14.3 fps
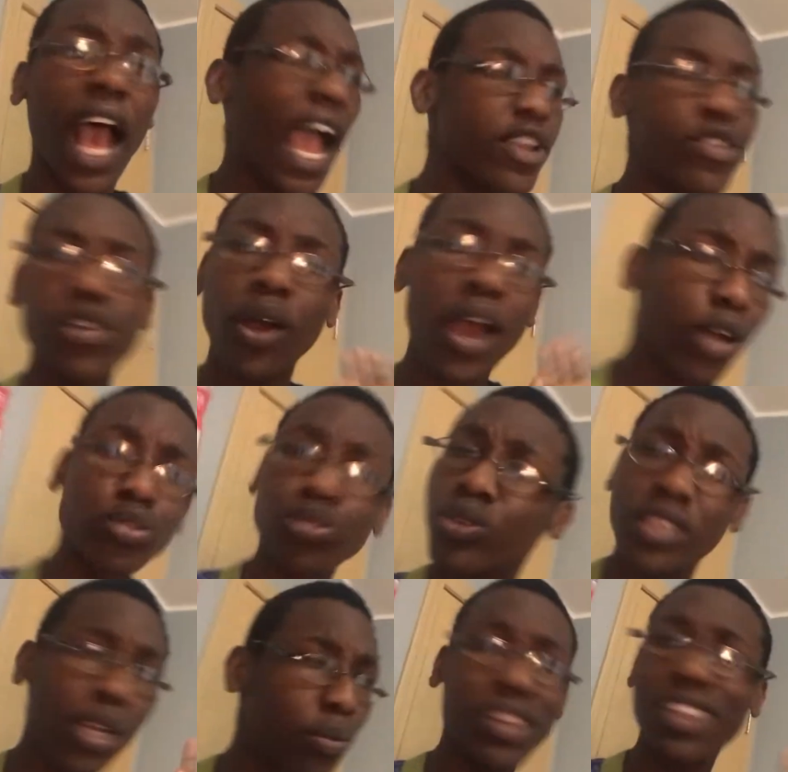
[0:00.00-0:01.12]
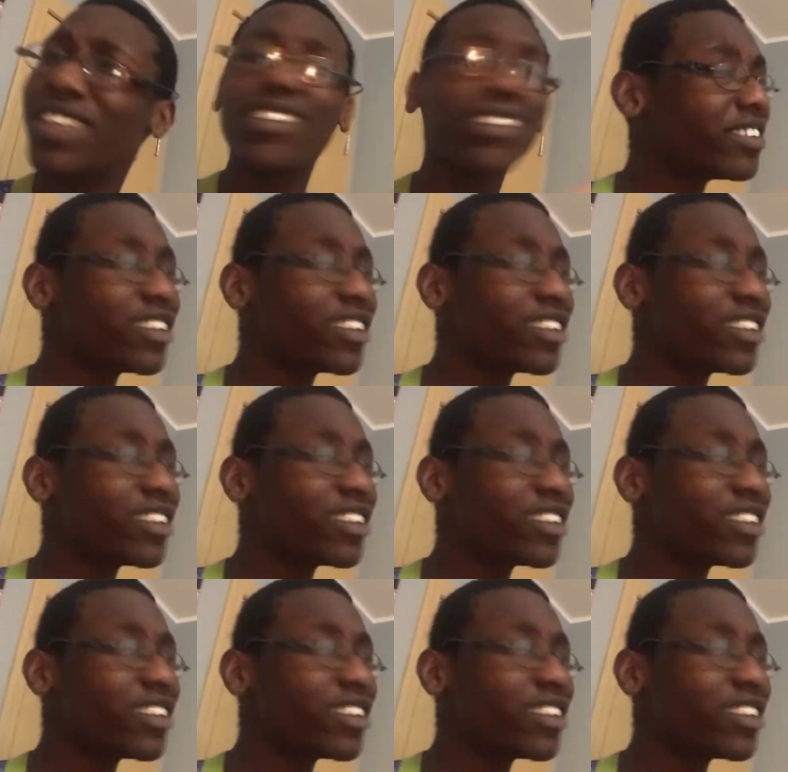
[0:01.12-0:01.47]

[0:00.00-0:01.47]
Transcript: I know how to deal with these